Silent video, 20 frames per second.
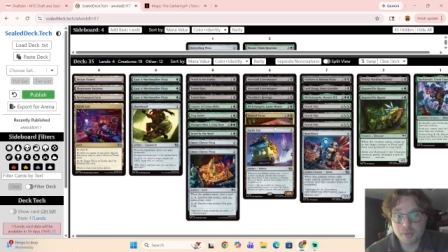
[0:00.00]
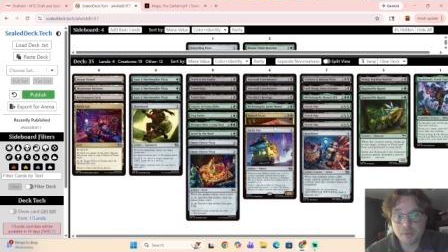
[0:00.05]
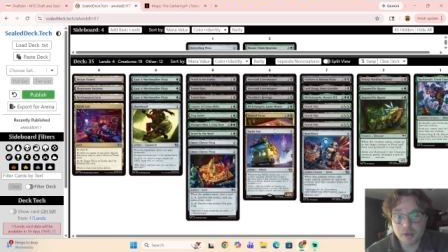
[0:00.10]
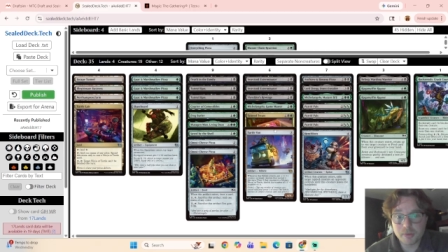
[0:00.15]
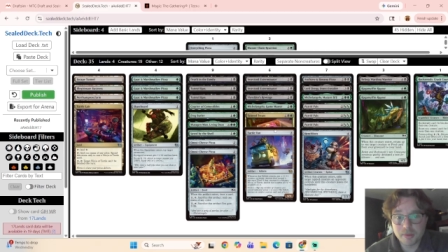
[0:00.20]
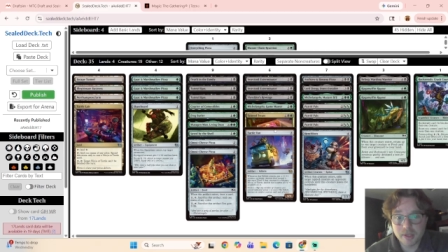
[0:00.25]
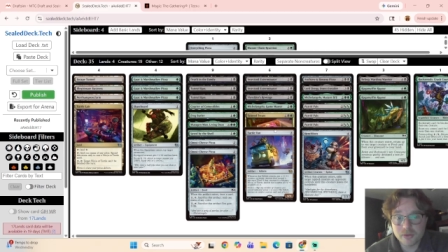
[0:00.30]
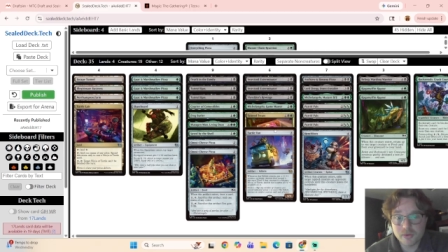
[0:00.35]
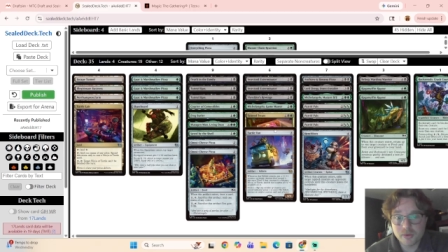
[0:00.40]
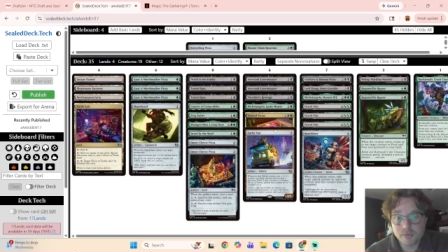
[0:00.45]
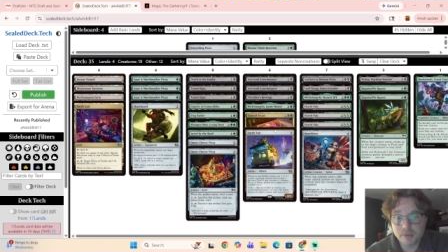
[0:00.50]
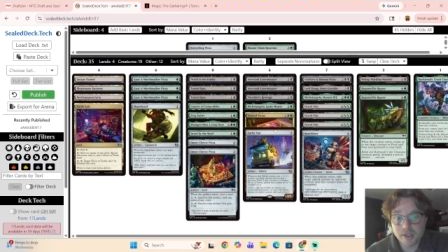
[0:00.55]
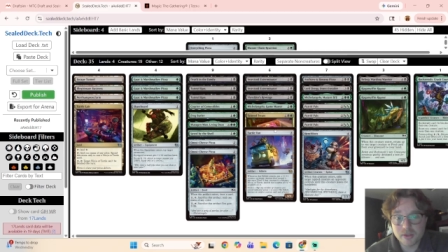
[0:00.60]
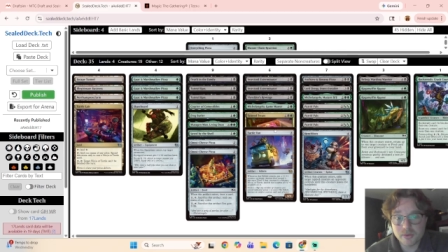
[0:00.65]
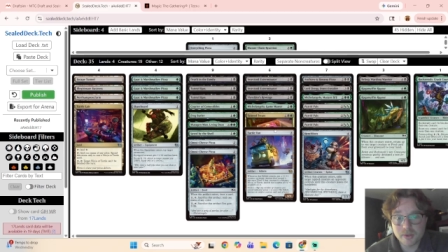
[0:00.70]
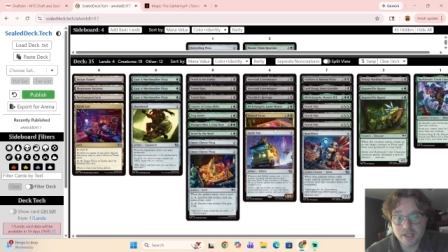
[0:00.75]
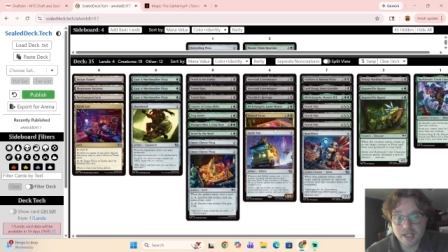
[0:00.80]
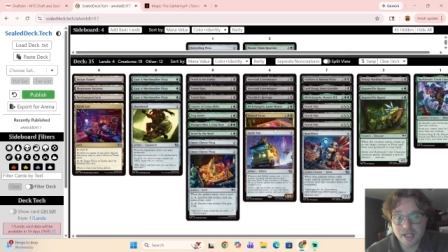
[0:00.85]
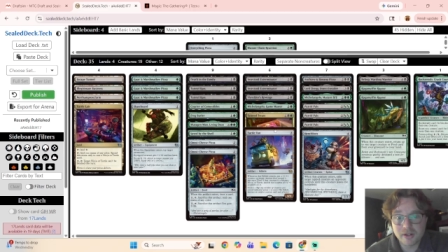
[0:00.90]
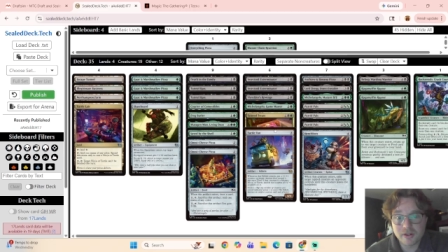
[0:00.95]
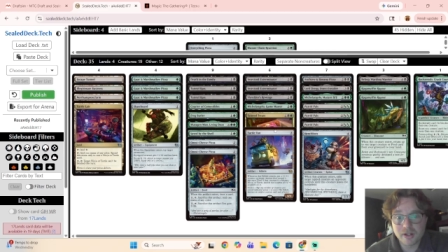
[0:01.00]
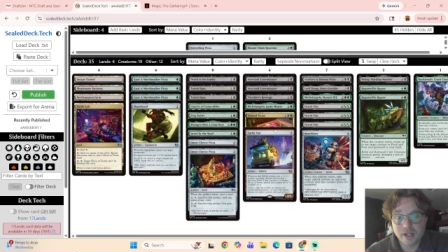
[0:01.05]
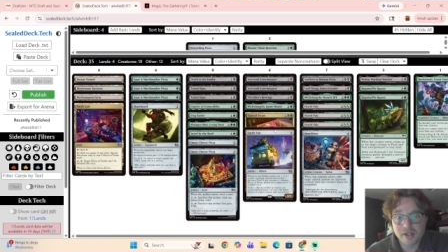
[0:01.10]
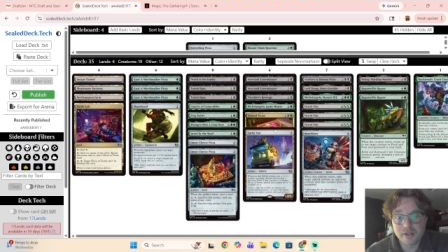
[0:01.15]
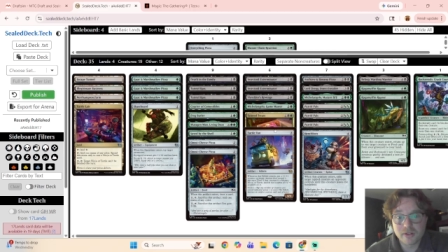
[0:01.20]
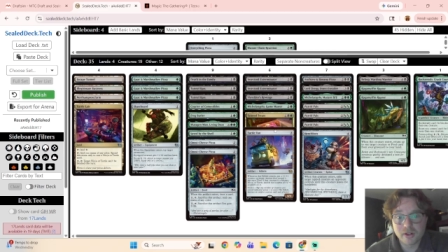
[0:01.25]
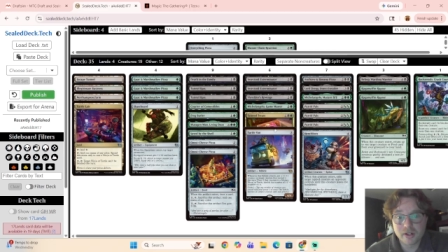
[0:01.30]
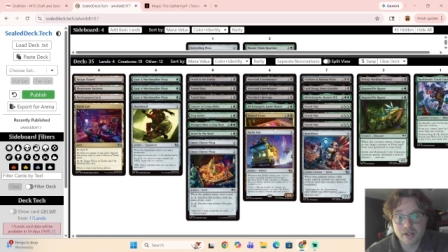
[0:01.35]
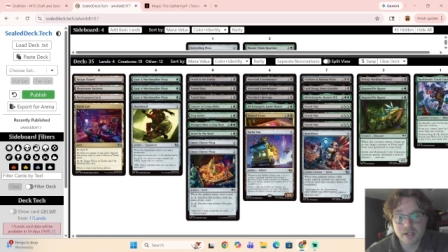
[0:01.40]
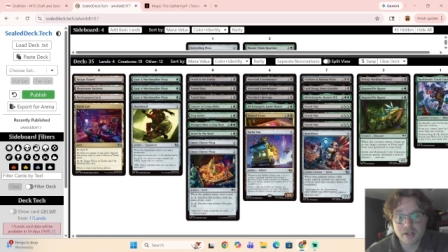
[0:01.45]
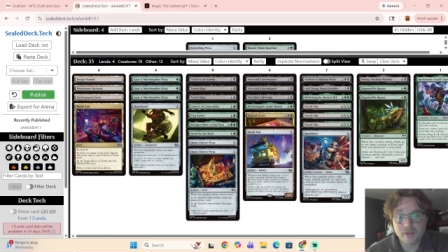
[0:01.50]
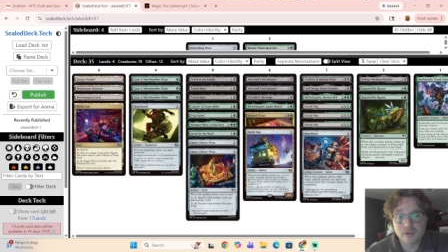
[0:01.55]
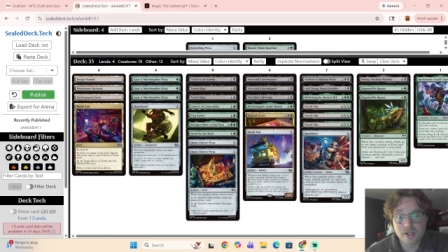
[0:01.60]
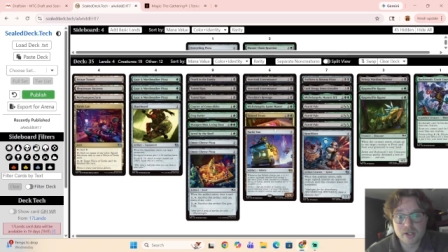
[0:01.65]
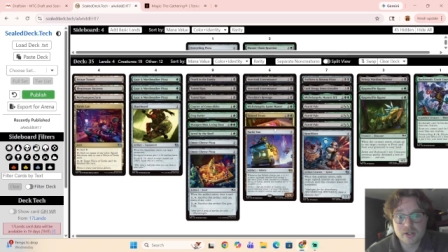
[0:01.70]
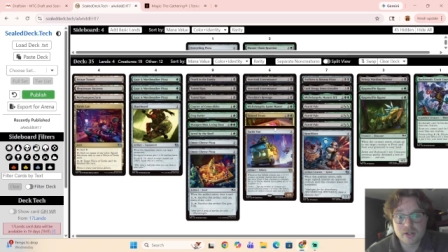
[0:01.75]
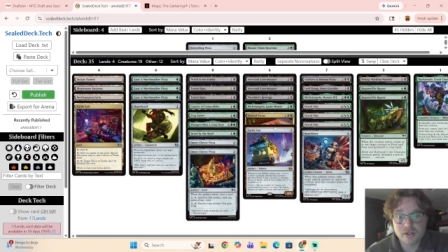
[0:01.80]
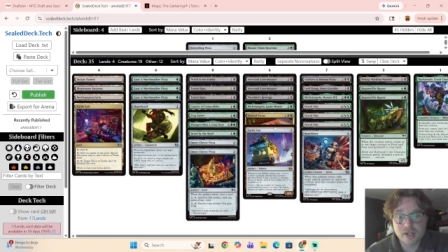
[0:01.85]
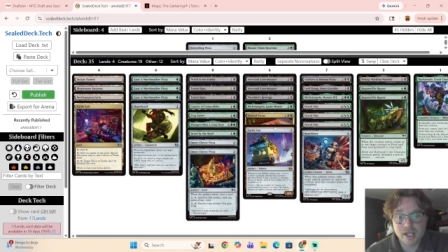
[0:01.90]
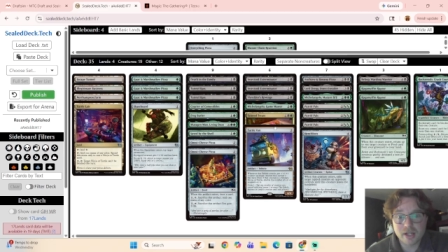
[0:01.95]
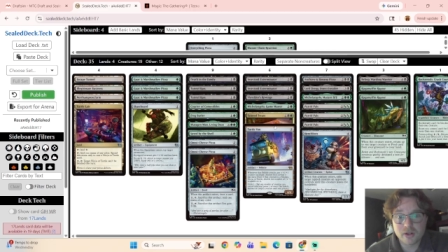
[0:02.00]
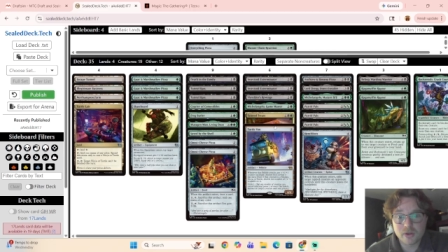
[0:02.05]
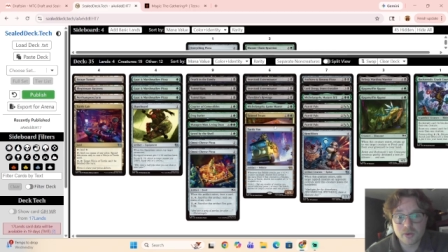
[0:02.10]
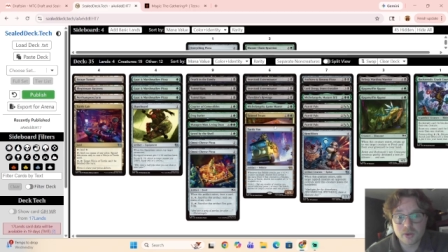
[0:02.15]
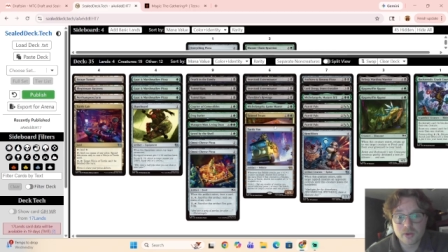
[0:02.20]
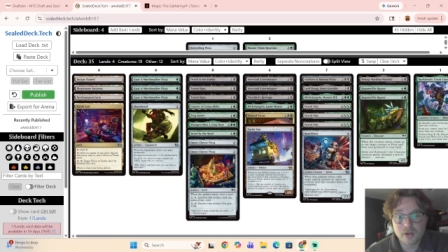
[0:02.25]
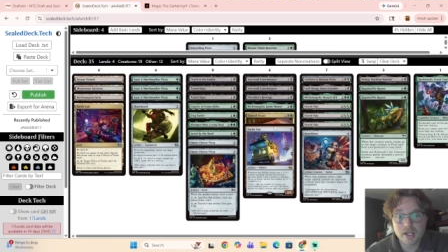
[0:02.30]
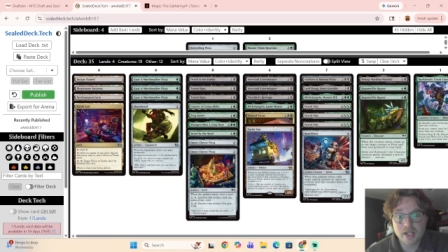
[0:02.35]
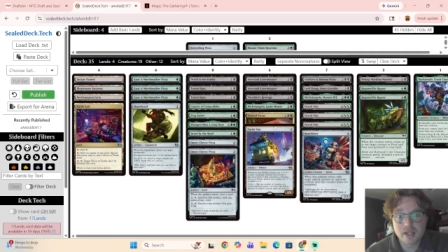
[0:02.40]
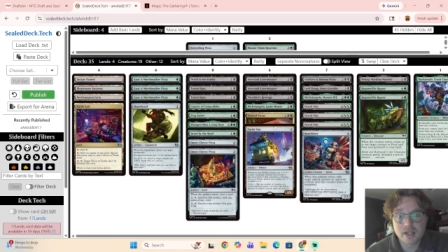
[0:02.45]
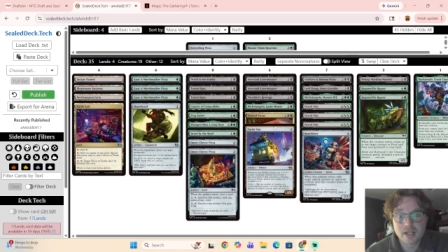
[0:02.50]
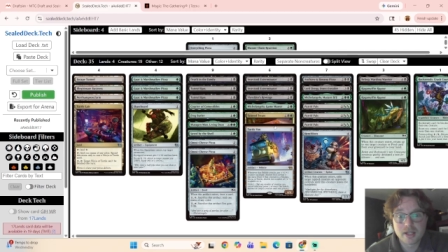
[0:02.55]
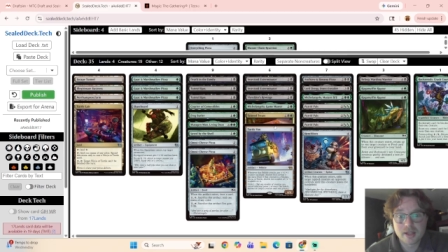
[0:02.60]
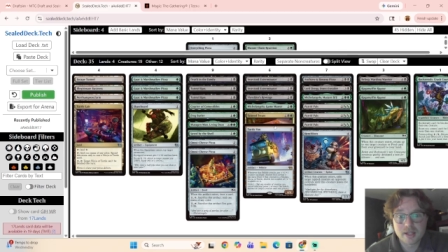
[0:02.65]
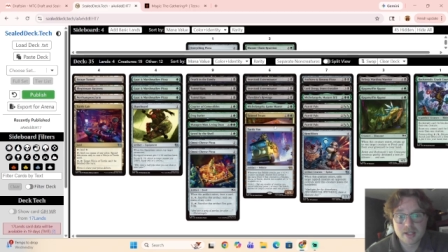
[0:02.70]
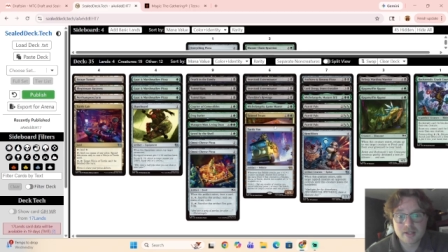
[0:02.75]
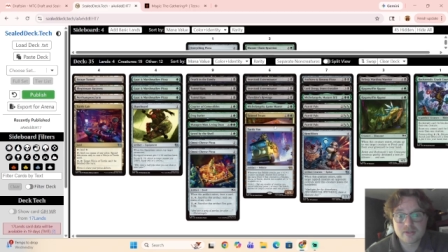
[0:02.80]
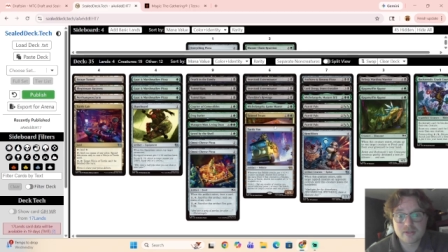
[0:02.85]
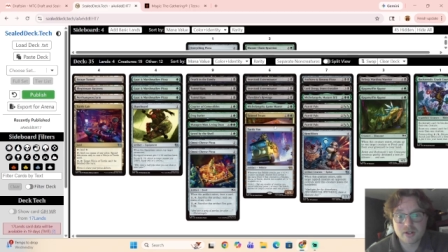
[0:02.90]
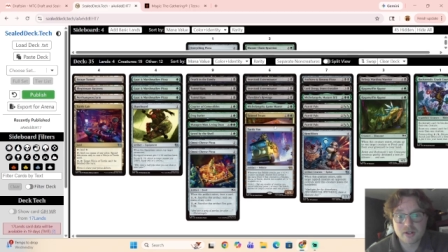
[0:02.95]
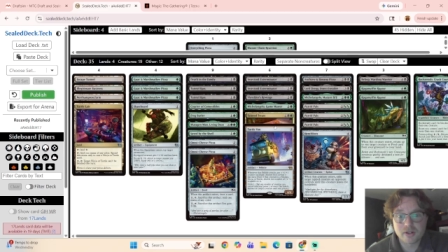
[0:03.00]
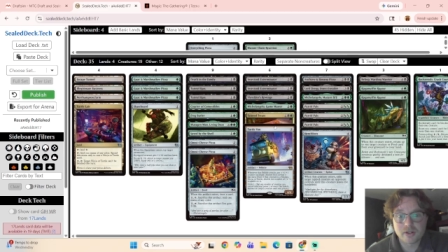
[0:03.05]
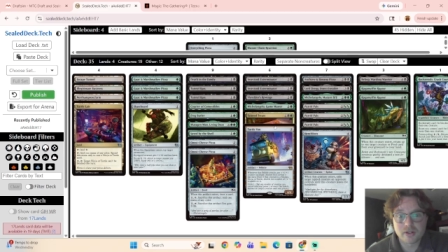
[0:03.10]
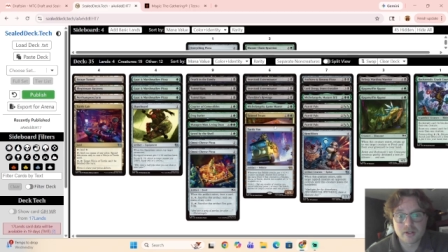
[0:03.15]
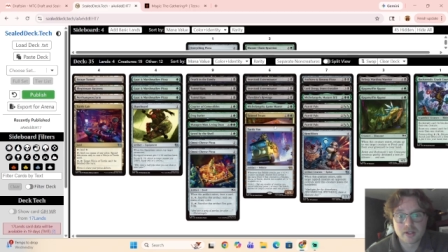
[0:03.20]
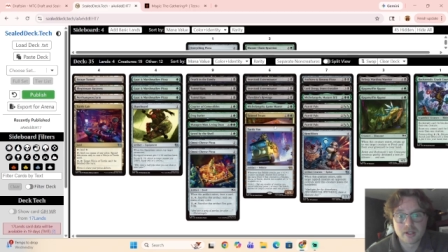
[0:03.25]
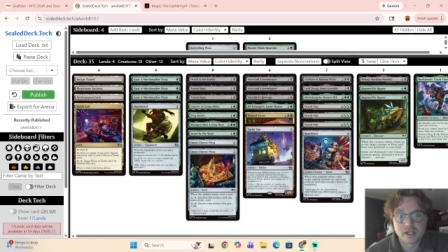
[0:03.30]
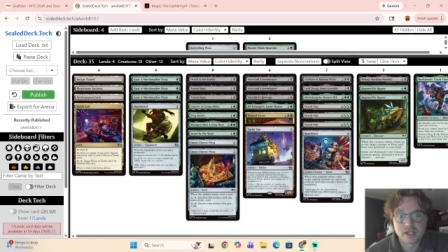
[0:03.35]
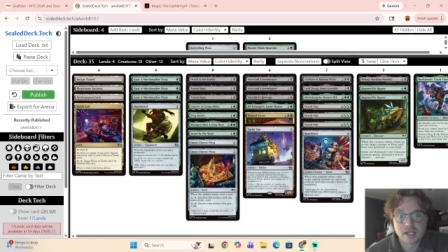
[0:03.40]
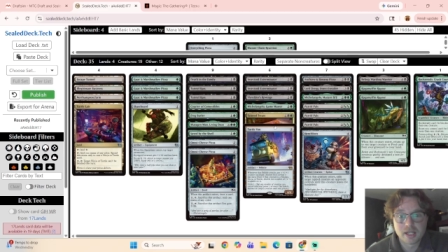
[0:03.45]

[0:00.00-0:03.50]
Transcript: put a +1/+1 counter on target creature that crewed it this turn.